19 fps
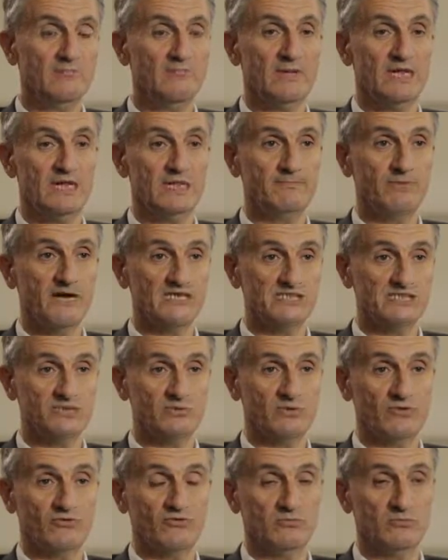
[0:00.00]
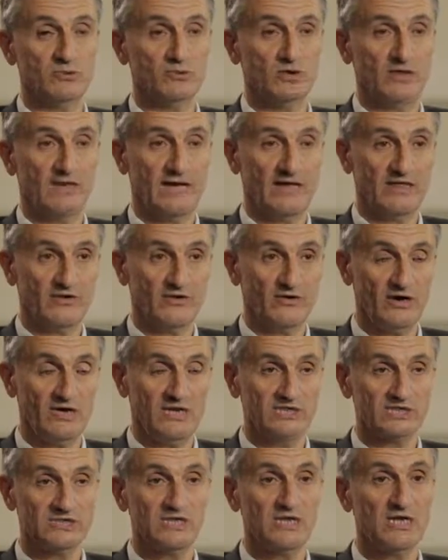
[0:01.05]
many patients with rheumatoid
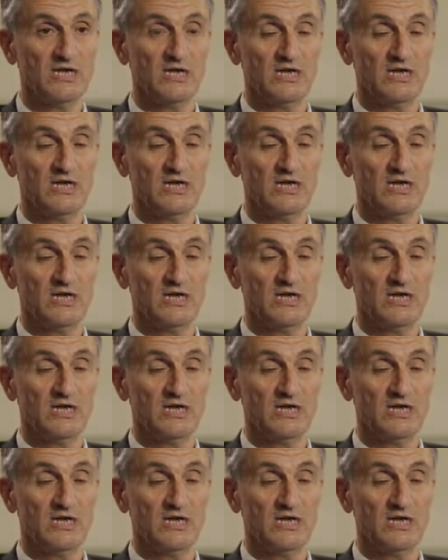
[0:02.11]
arthritis